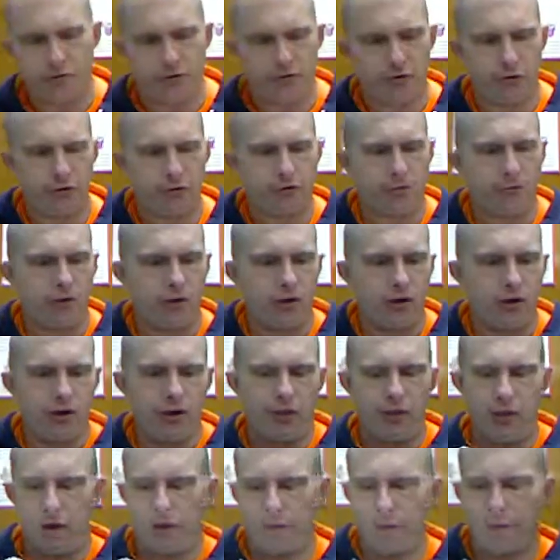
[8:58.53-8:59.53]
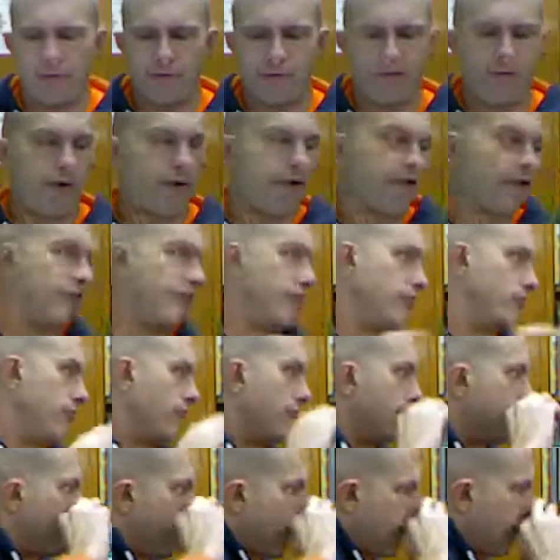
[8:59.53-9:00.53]
2. That open space isn't
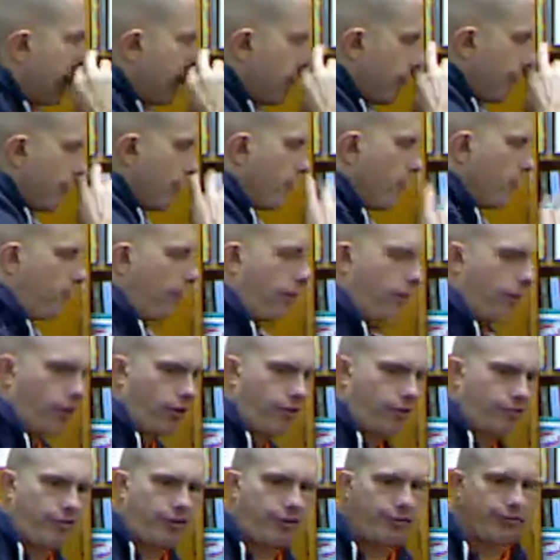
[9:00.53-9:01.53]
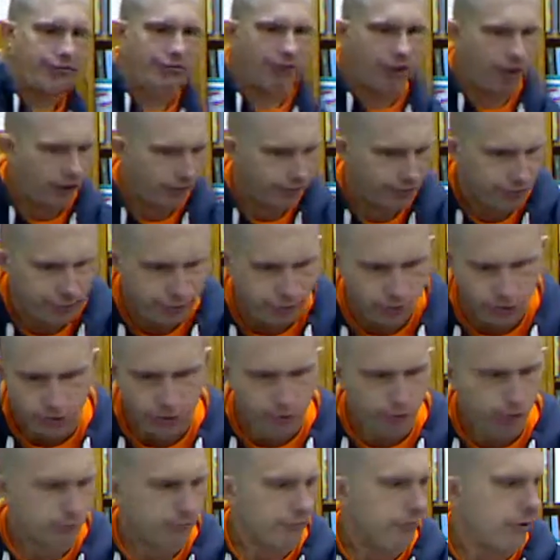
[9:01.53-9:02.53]
just there because they ran out of things to ask you to
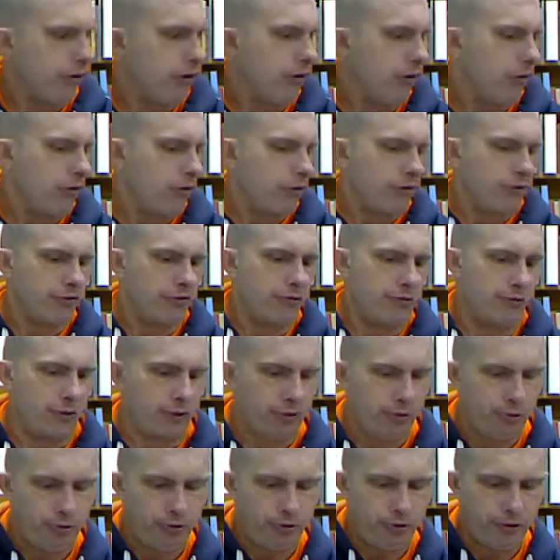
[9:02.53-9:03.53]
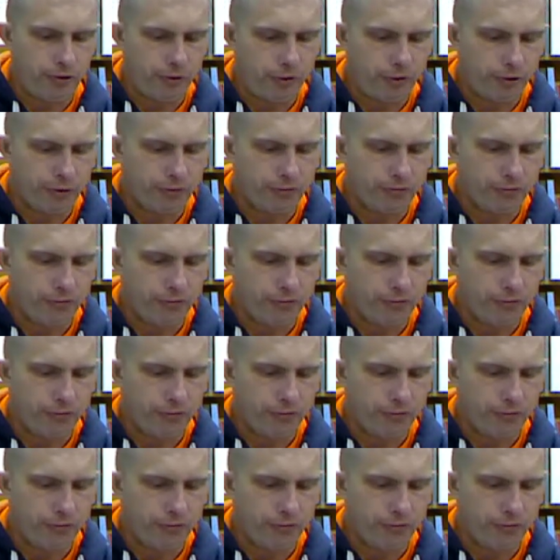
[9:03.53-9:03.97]
do so that you can do it.